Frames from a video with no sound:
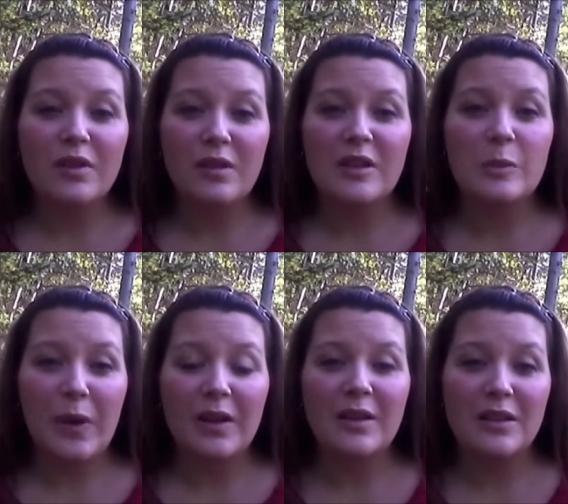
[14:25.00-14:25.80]

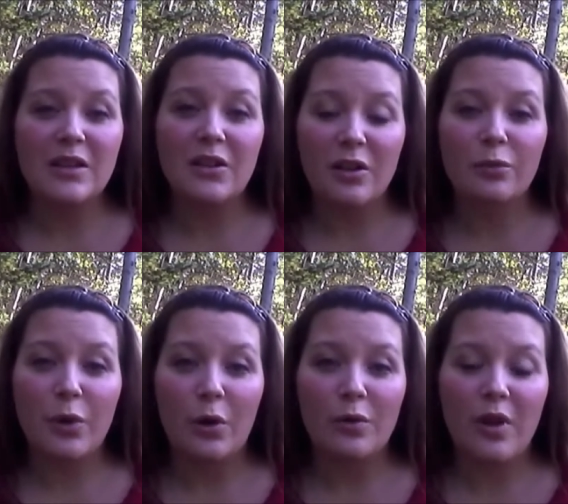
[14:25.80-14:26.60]
despite this little
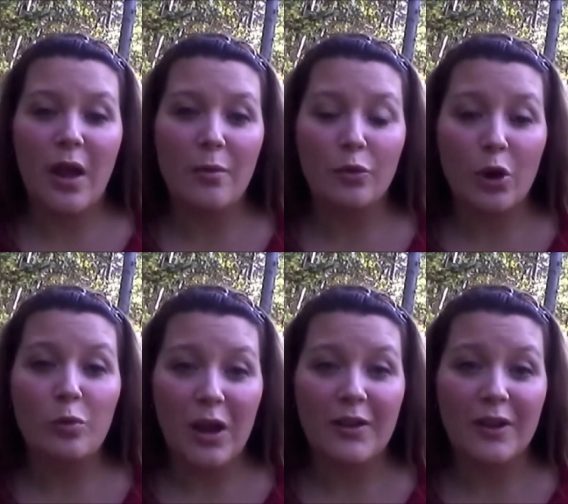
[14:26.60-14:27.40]

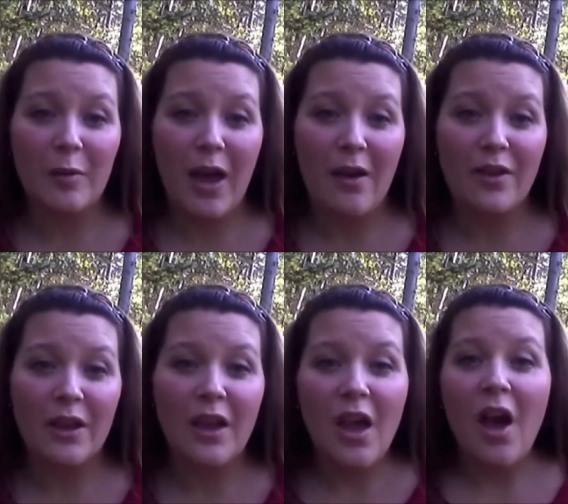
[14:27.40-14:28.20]
roadblock that I'm
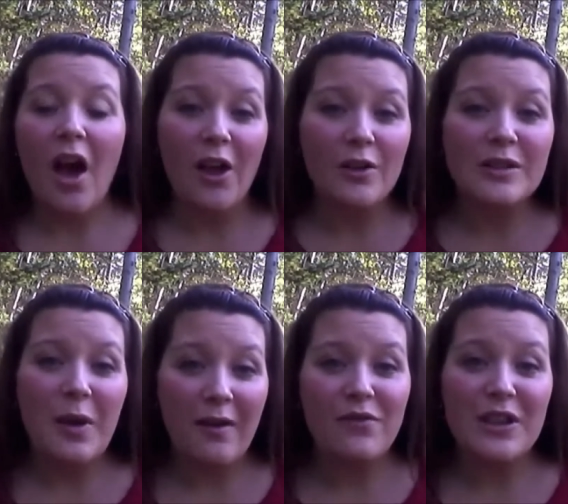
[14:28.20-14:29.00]
having, I also
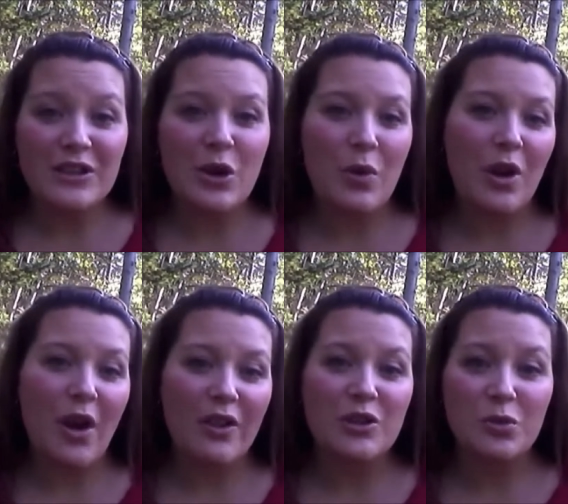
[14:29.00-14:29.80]
have this going
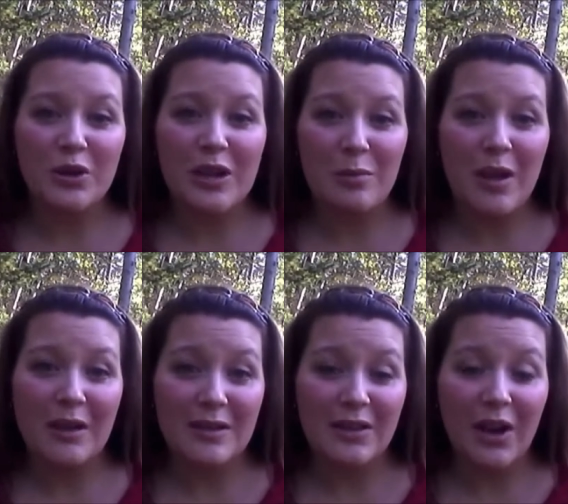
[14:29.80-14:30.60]
on that's really
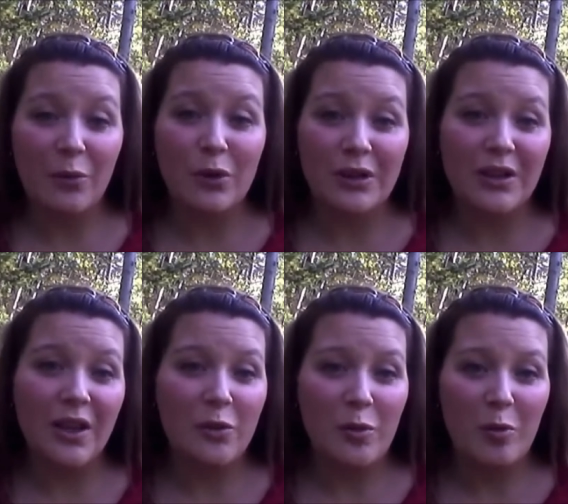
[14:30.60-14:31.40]
amazing, that I really
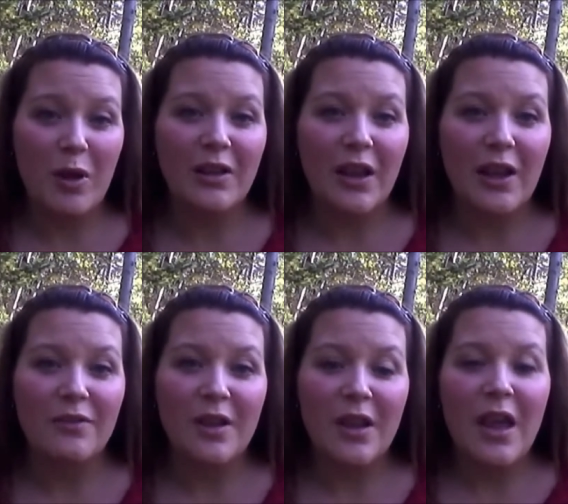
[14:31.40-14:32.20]
love about my life.
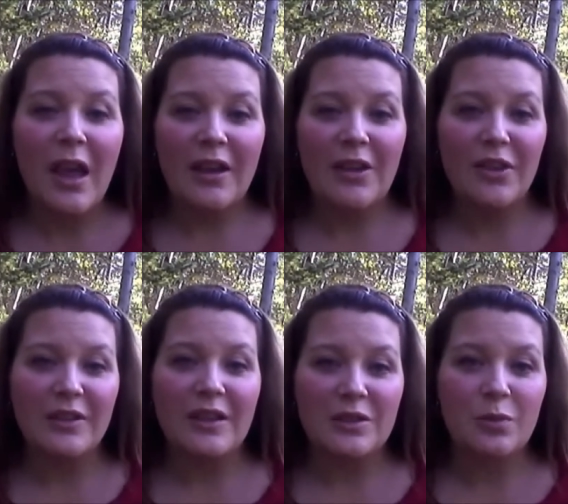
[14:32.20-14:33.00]
And I think
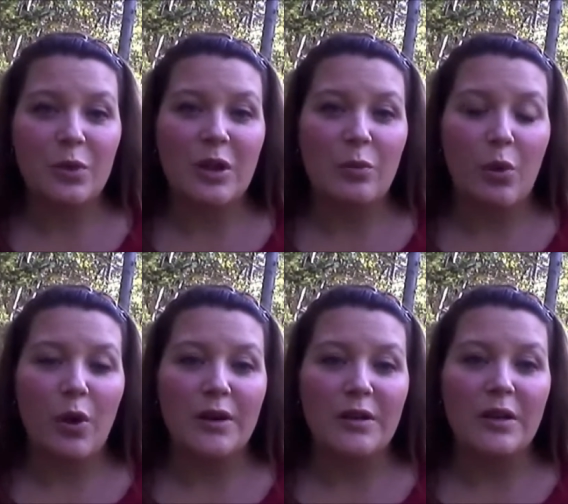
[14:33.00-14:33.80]
that's really
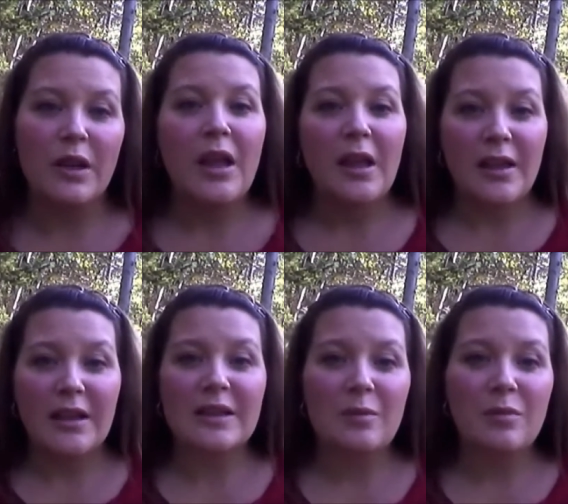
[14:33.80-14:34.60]
important.
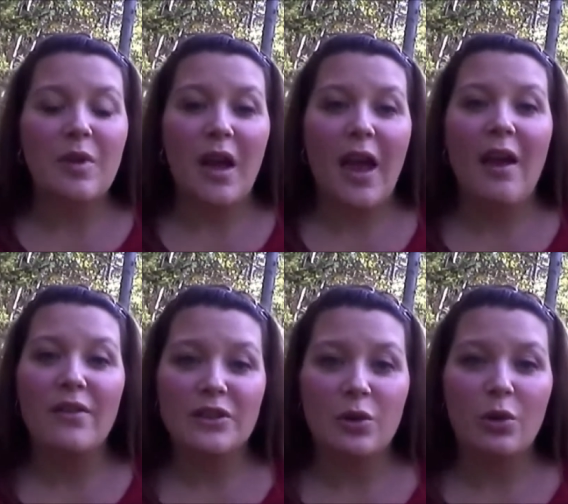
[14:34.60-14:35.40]
Yes, I have
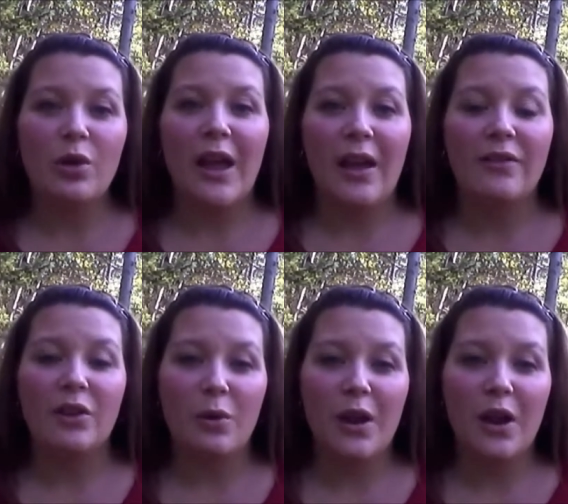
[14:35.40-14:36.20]
this goal, I have to
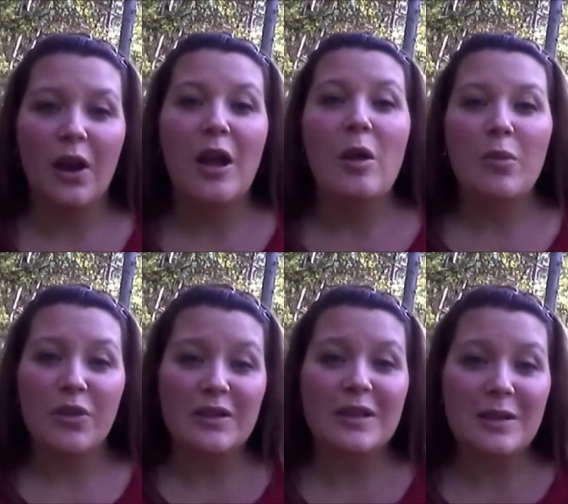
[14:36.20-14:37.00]
go here, but
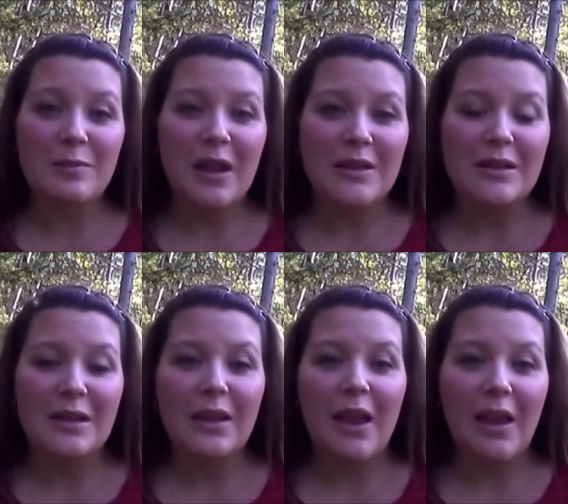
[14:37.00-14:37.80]
this is
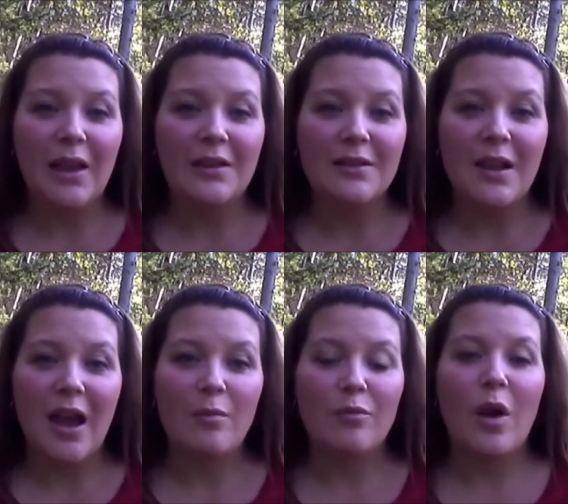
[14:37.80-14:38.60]
amazing, and
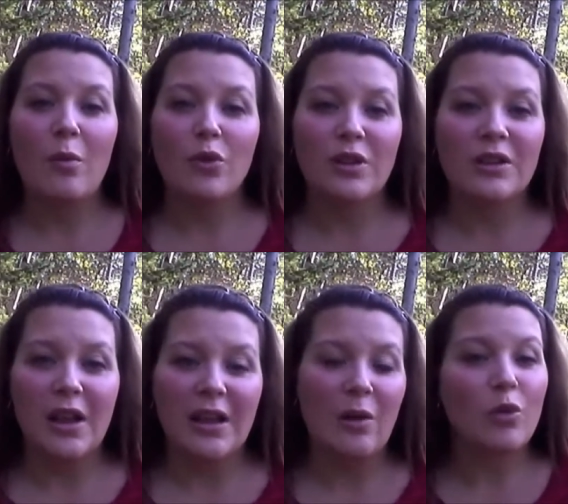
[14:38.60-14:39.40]
I'm really
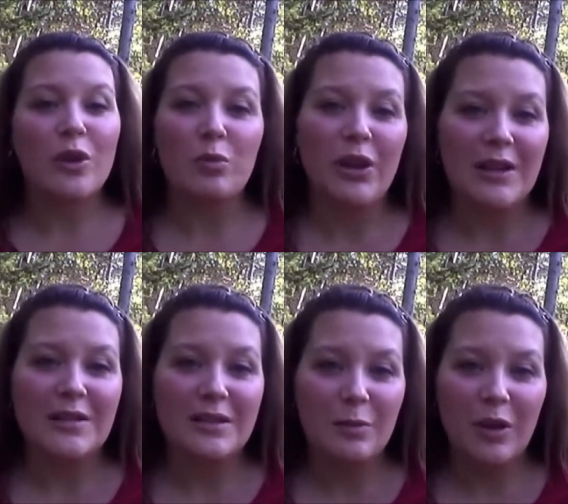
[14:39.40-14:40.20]
lucky, I'm really
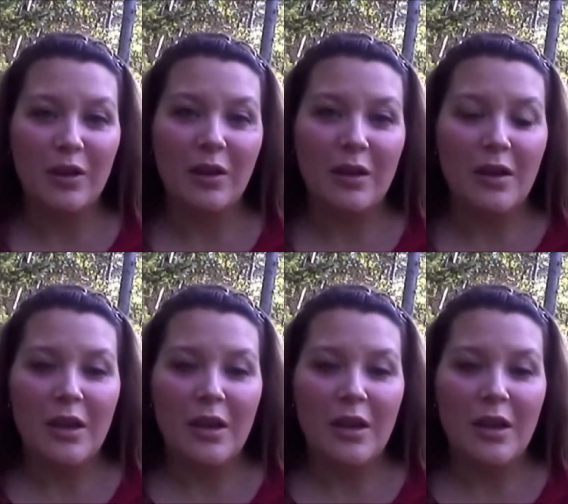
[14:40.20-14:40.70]
blessed to be